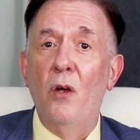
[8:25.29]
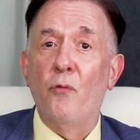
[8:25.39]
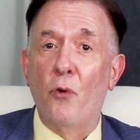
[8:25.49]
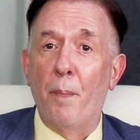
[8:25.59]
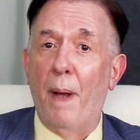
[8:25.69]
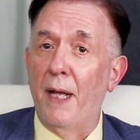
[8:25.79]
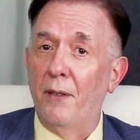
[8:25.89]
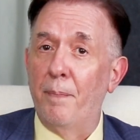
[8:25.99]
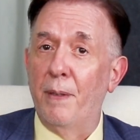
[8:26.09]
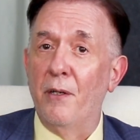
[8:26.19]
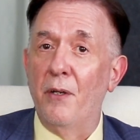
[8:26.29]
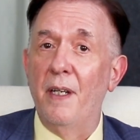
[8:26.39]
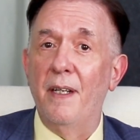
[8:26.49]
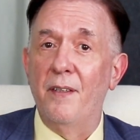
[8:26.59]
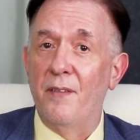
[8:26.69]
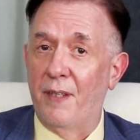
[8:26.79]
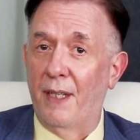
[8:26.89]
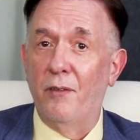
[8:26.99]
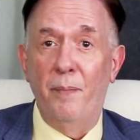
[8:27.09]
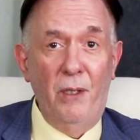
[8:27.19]
for a pilot period is
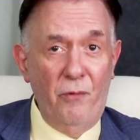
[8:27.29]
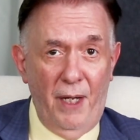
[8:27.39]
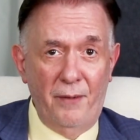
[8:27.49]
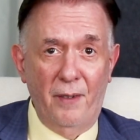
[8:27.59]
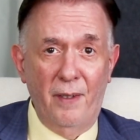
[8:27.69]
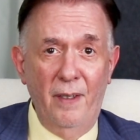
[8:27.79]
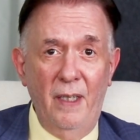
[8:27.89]
set to be granted.